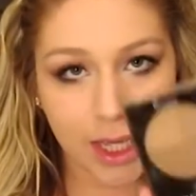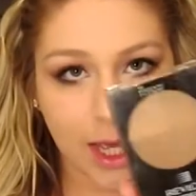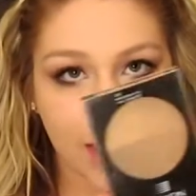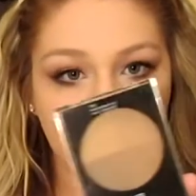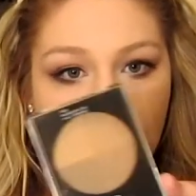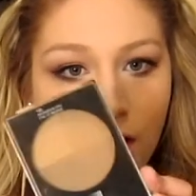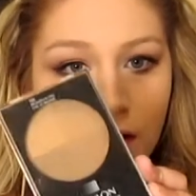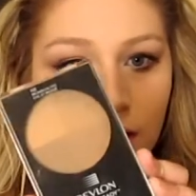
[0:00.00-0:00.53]

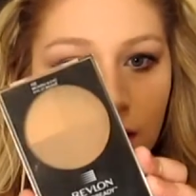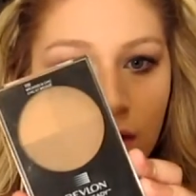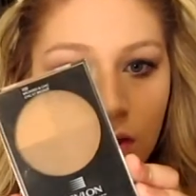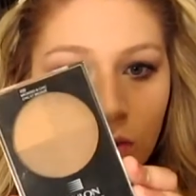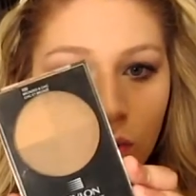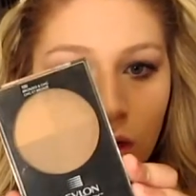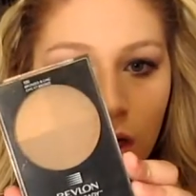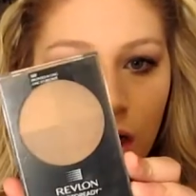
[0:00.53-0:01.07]
and this
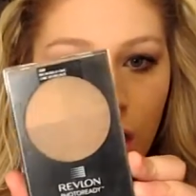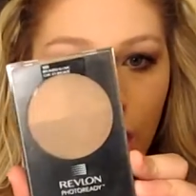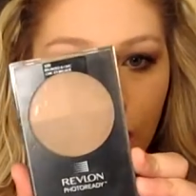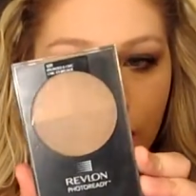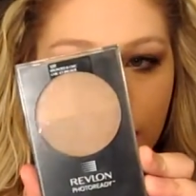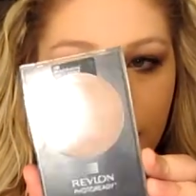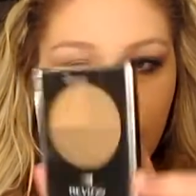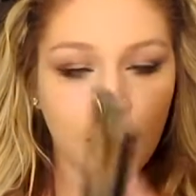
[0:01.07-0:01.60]
is what it
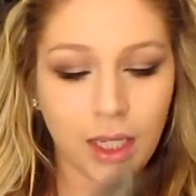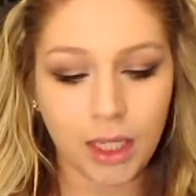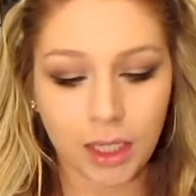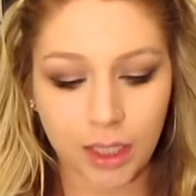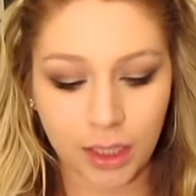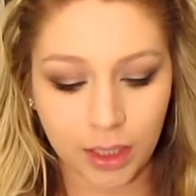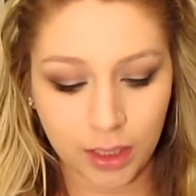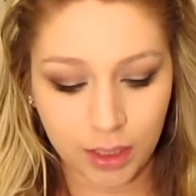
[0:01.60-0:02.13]
looks like.